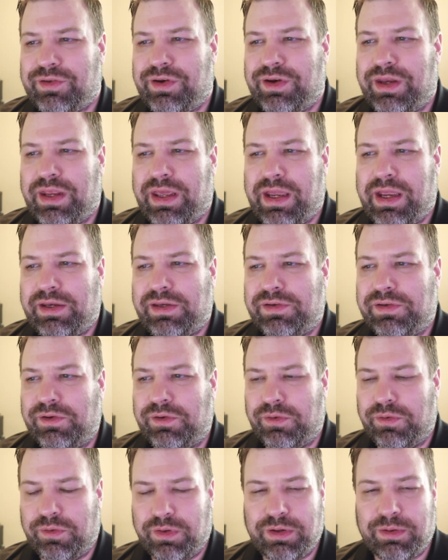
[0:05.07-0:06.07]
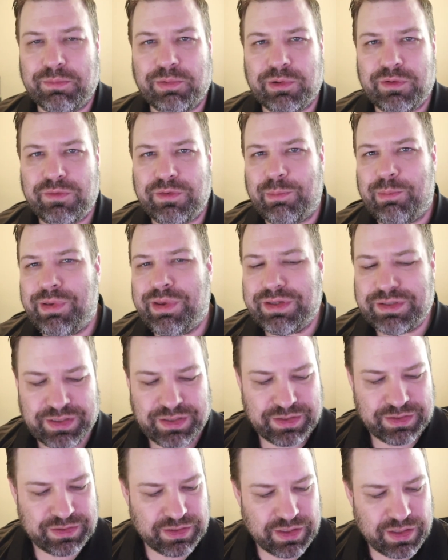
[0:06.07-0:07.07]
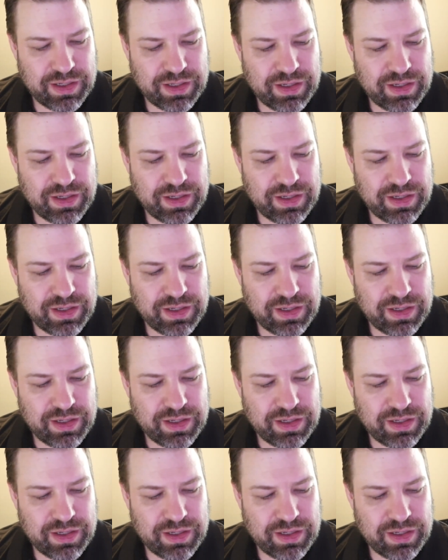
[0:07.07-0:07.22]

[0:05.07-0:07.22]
today to improve your business.